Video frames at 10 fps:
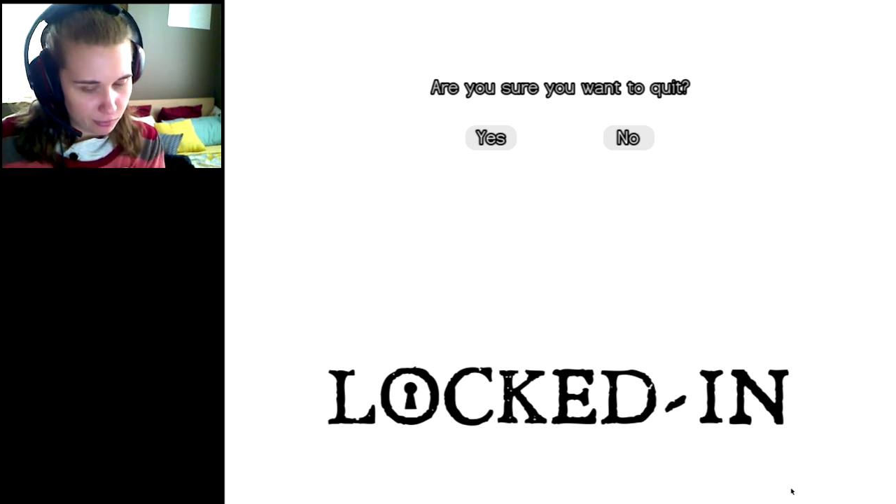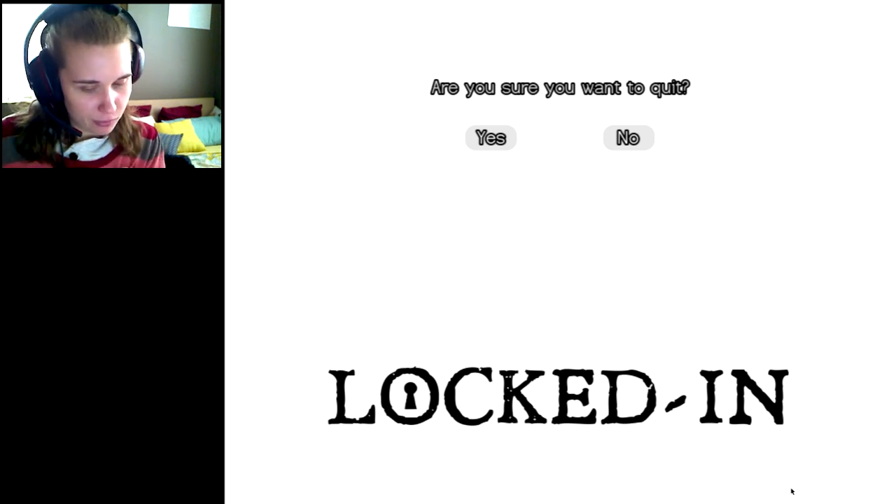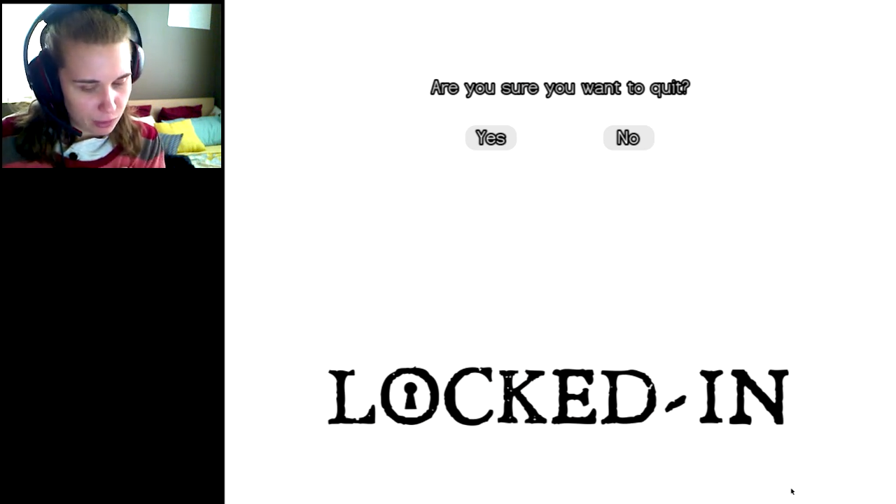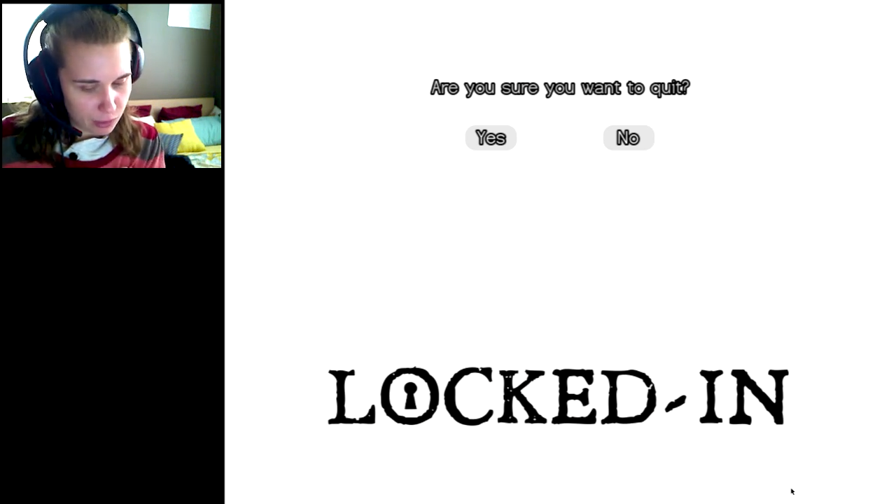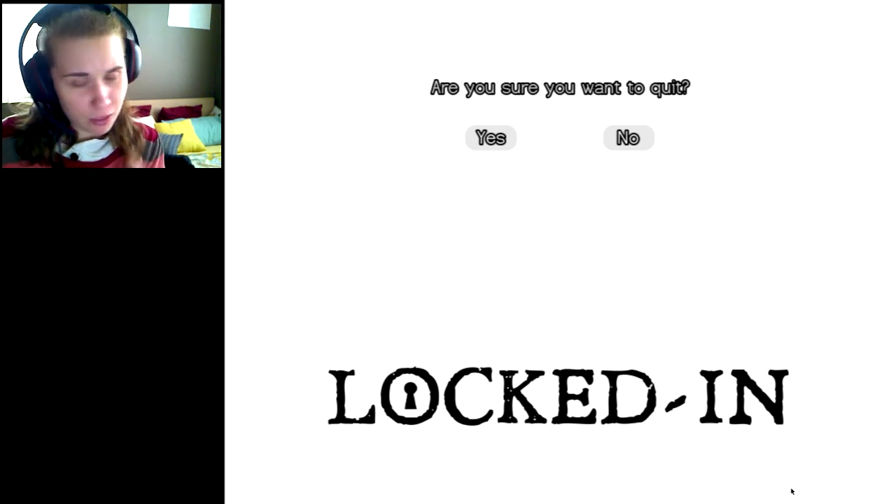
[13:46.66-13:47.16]

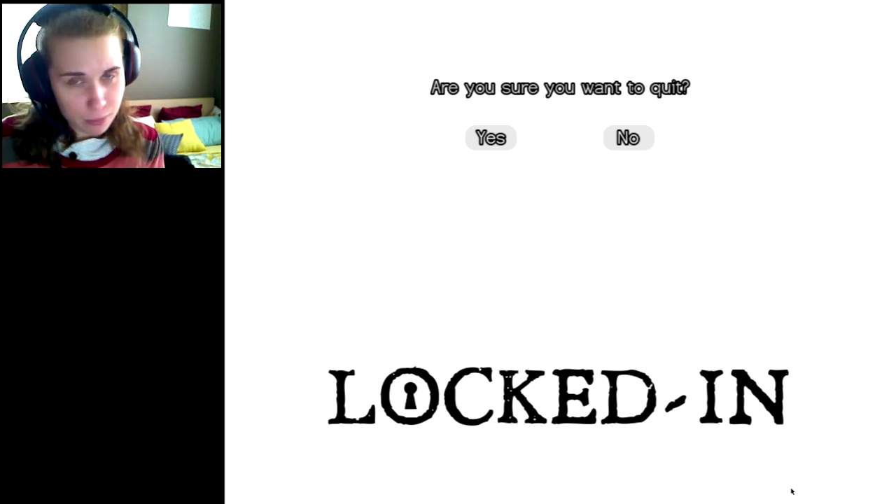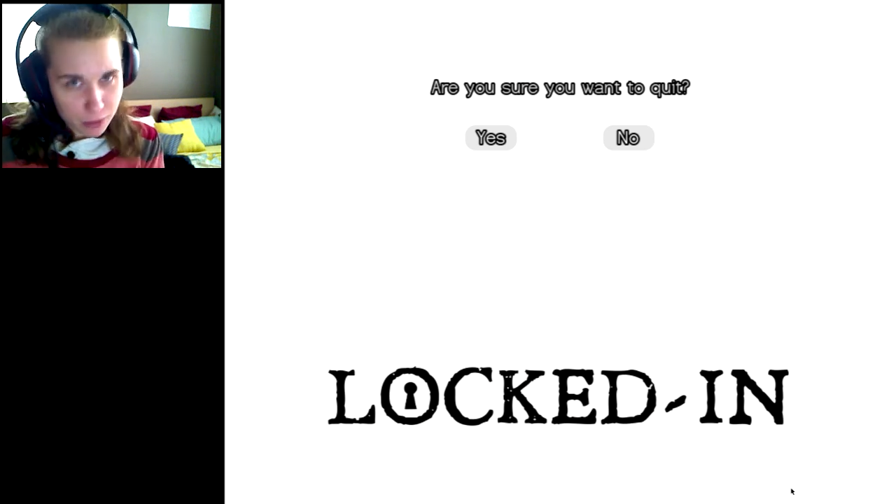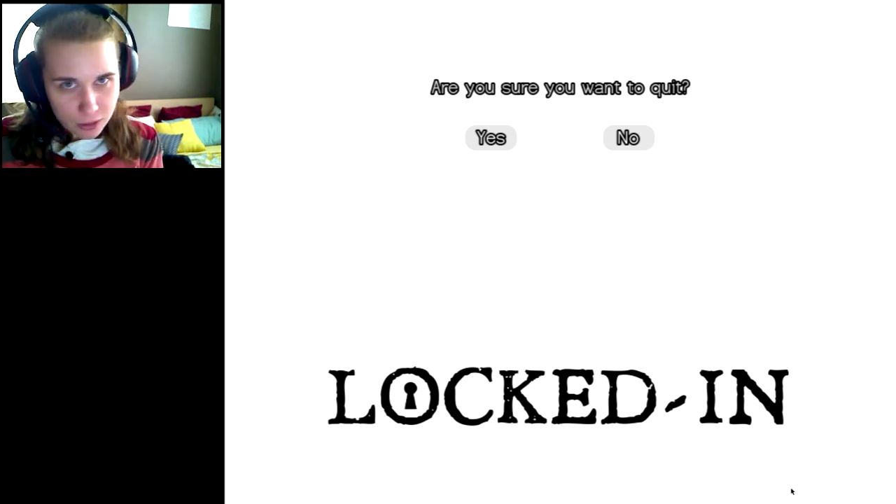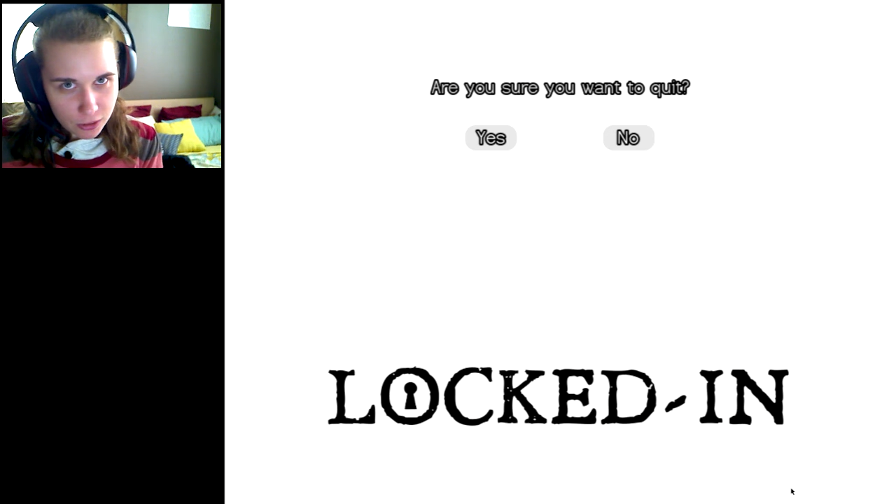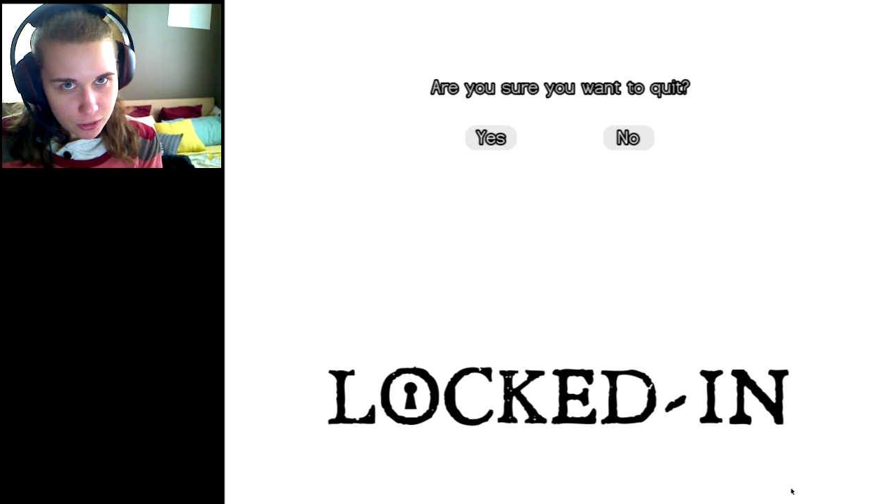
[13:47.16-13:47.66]
I'm trying to be
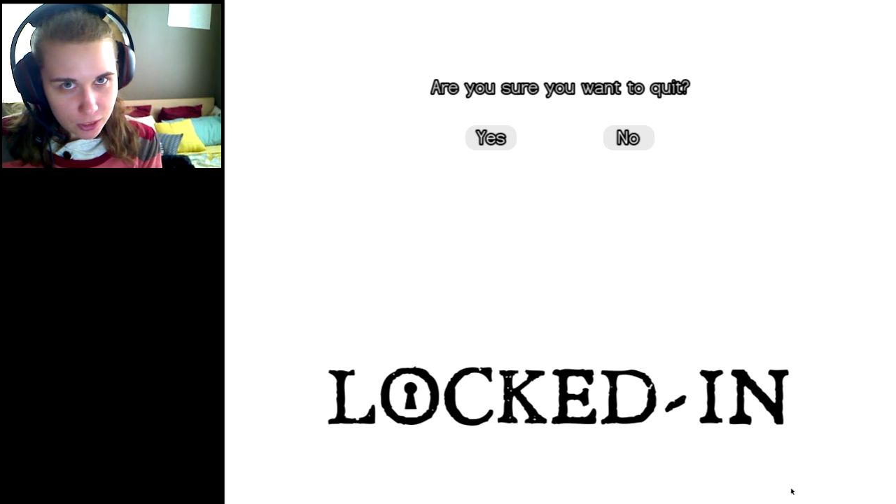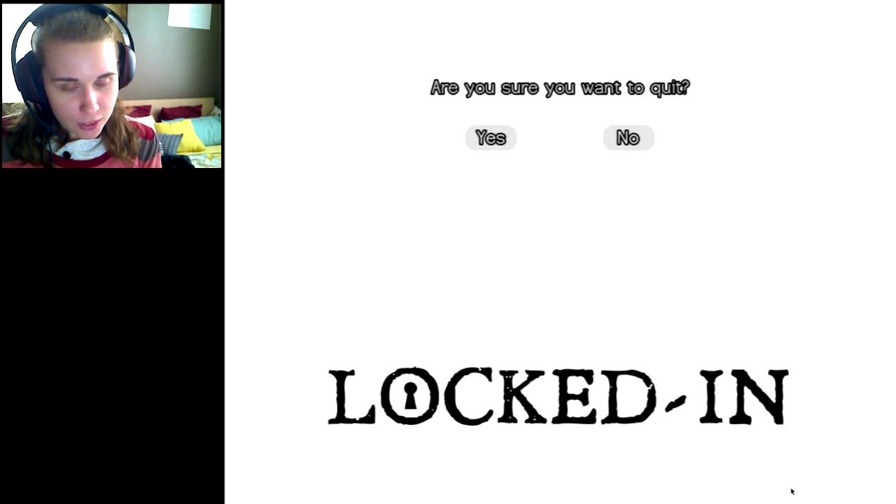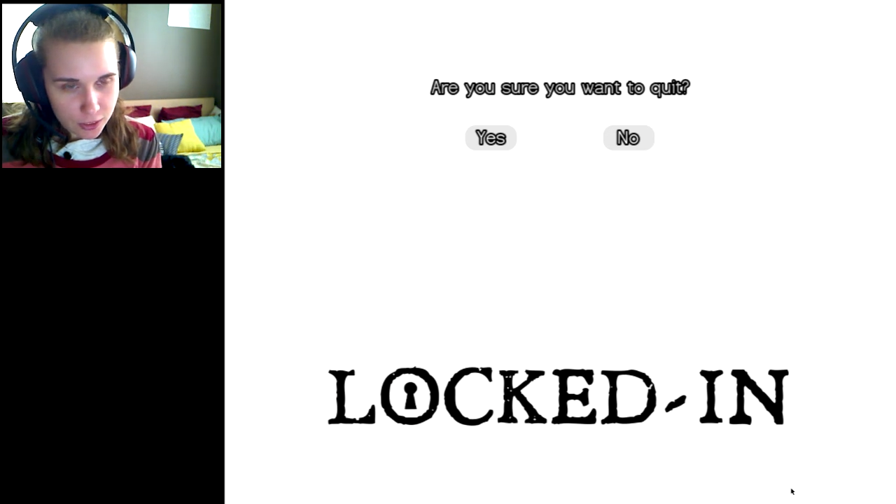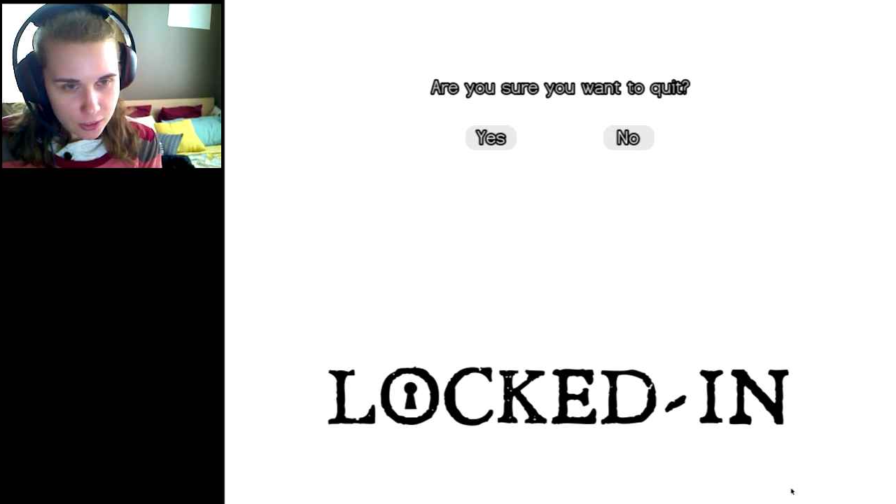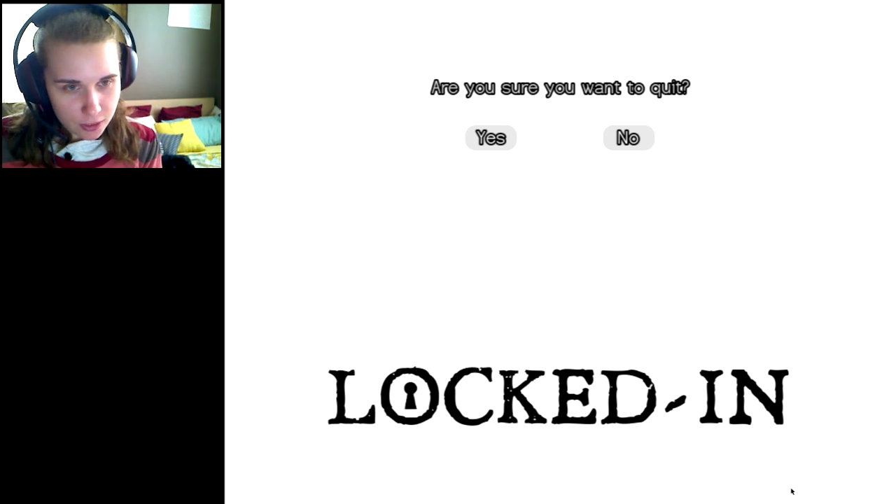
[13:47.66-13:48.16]

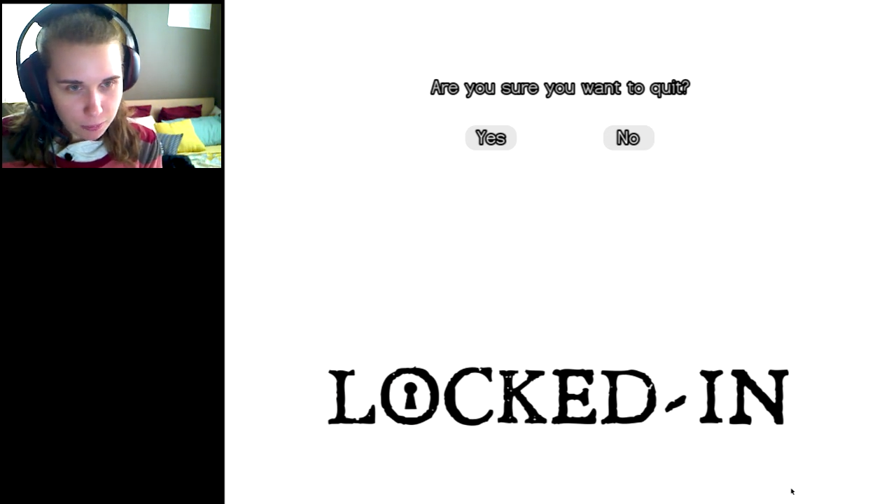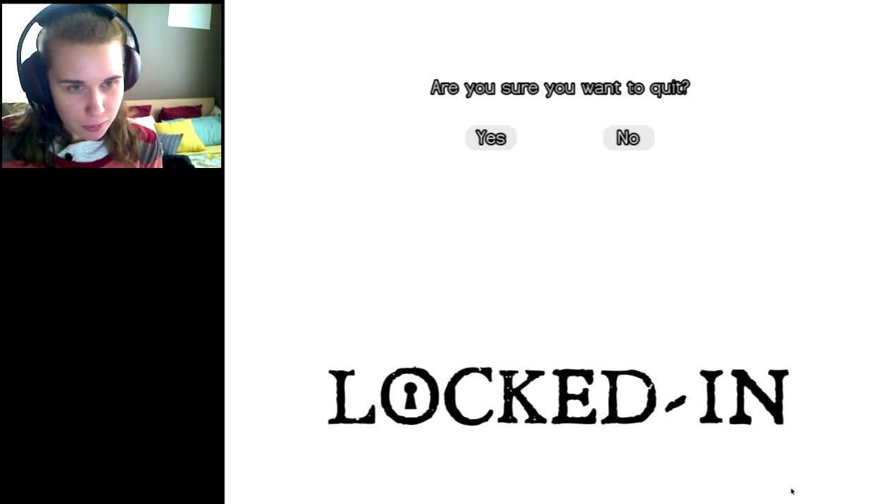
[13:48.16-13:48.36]
serious,